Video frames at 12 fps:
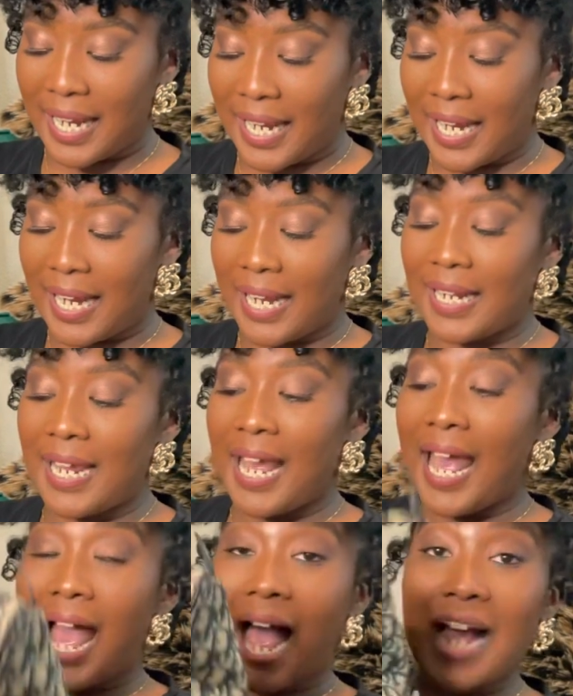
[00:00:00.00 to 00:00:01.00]
and
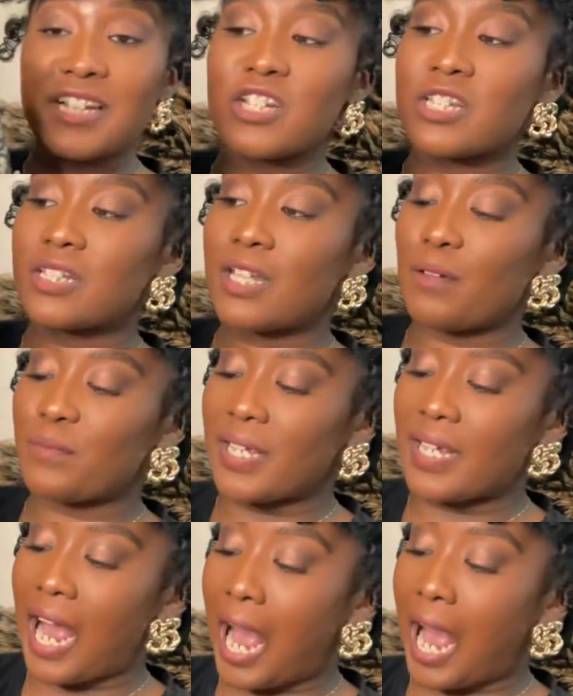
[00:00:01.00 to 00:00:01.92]
I just love it.